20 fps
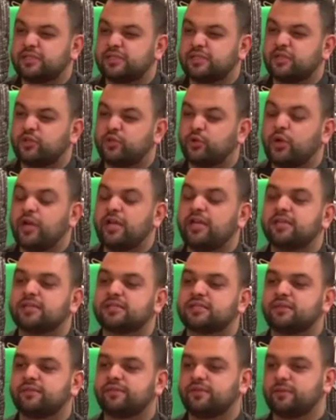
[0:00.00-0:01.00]
was the
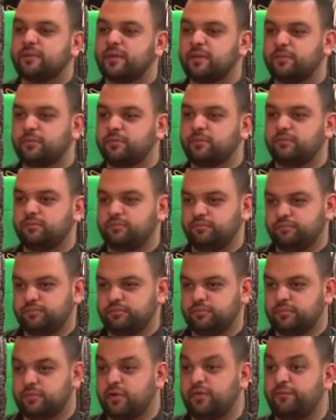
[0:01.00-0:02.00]
greatest of
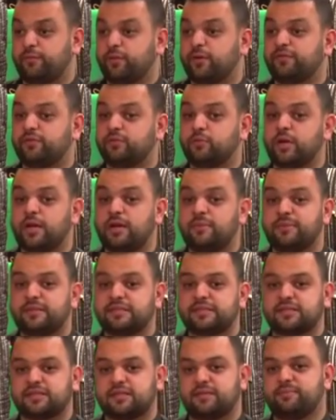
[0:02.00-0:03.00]
Prophet
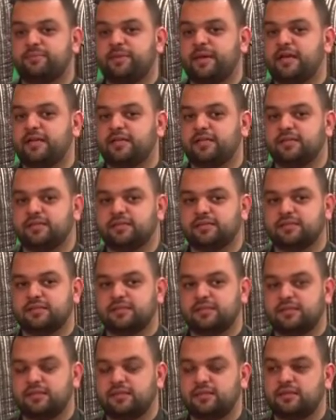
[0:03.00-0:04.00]
Muhammad's companions.
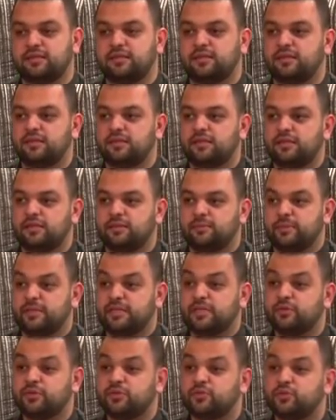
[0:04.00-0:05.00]
But
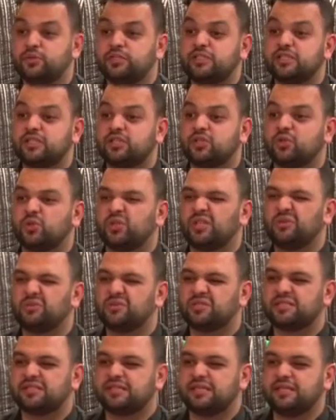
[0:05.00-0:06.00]
he was ridiculed, he
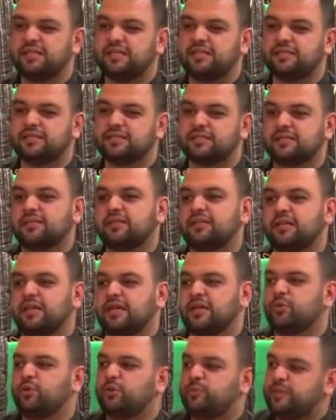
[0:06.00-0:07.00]
was teased,
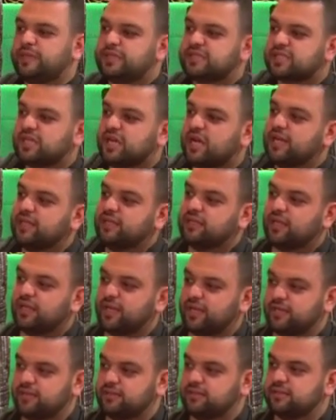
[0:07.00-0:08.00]
he would be
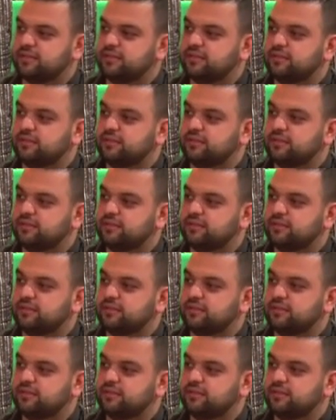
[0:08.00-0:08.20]
sidelined.